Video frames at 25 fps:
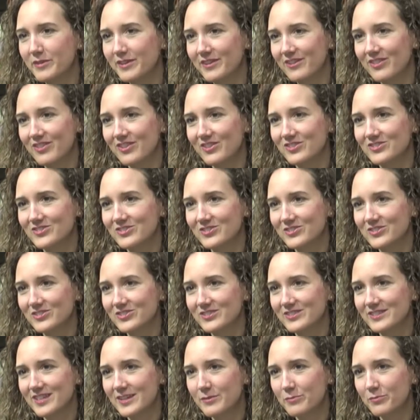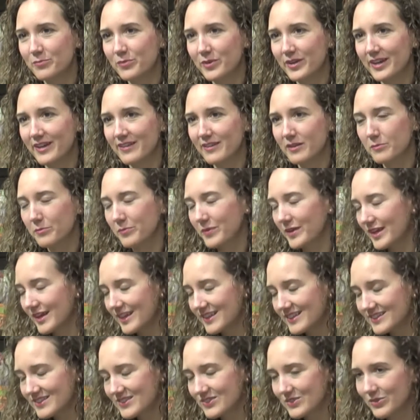into their souls and bringing them
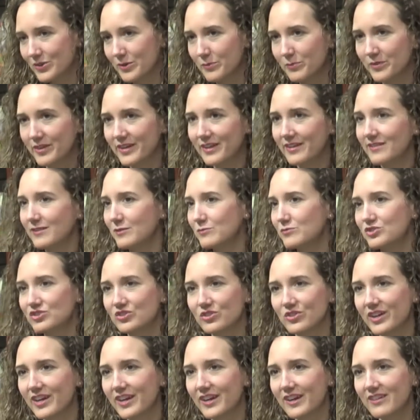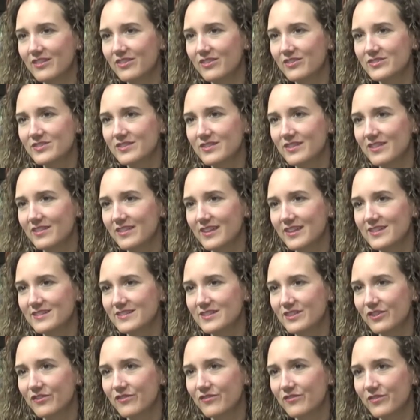peace or bringing them joy. Those are the
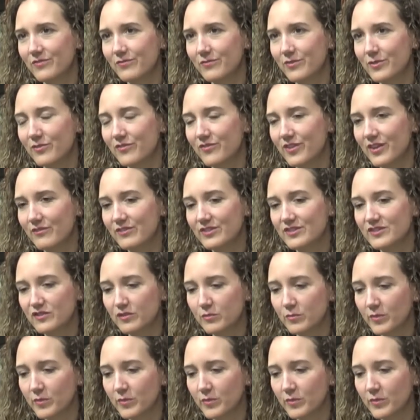things that are the favorites for